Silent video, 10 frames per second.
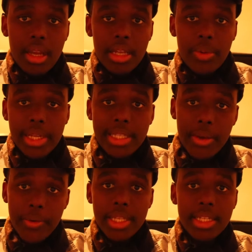And when I say
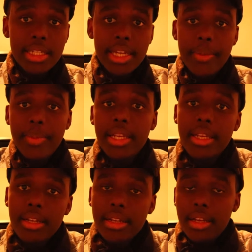research, I
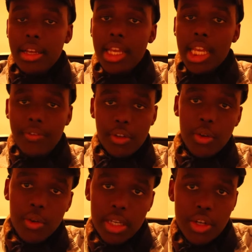mean, if you're
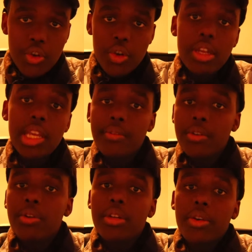not good at drawing, if you're
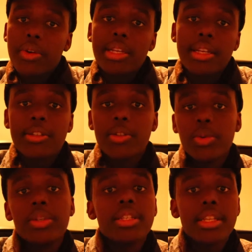not good at creating
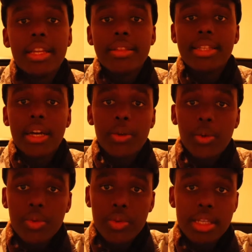stories, this is how you
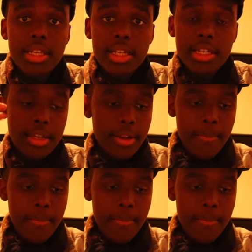could research.